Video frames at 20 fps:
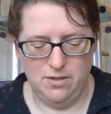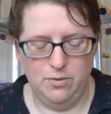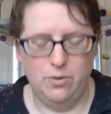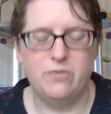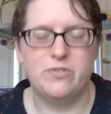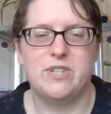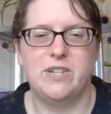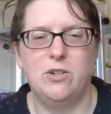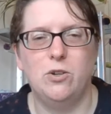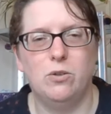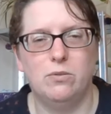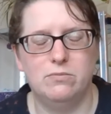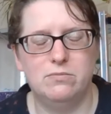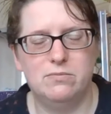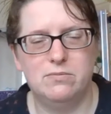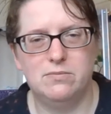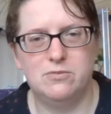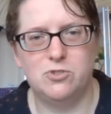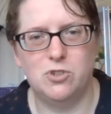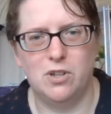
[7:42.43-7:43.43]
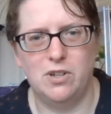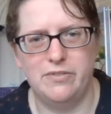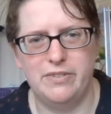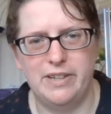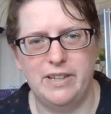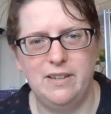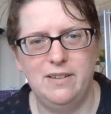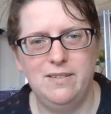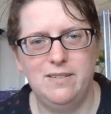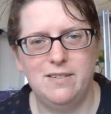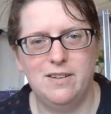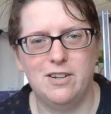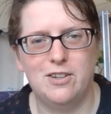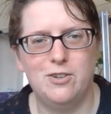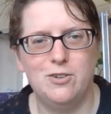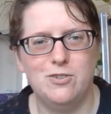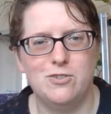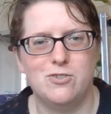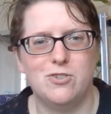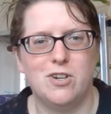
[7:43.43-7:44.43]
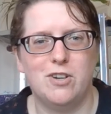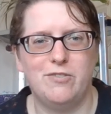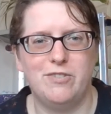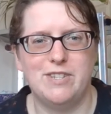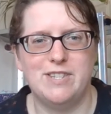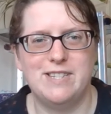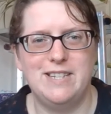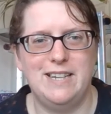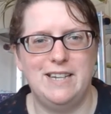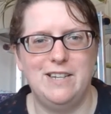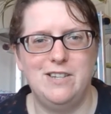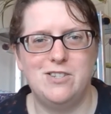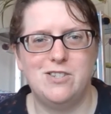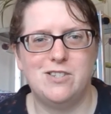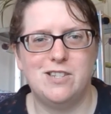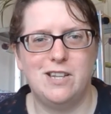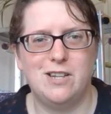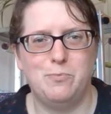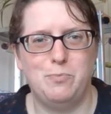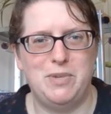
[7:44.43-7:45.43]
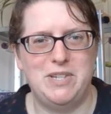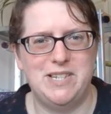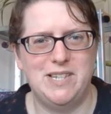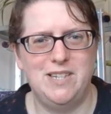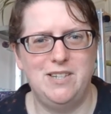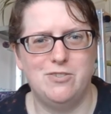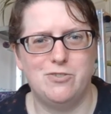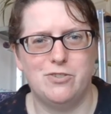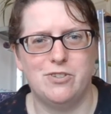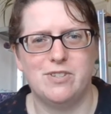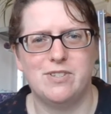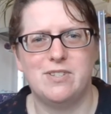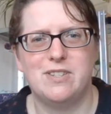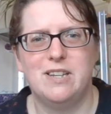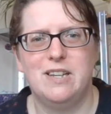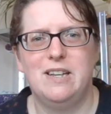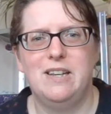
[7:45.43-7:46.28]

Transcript: Obviously not driving. I couldn't drive and stitch. That'd be dangerous.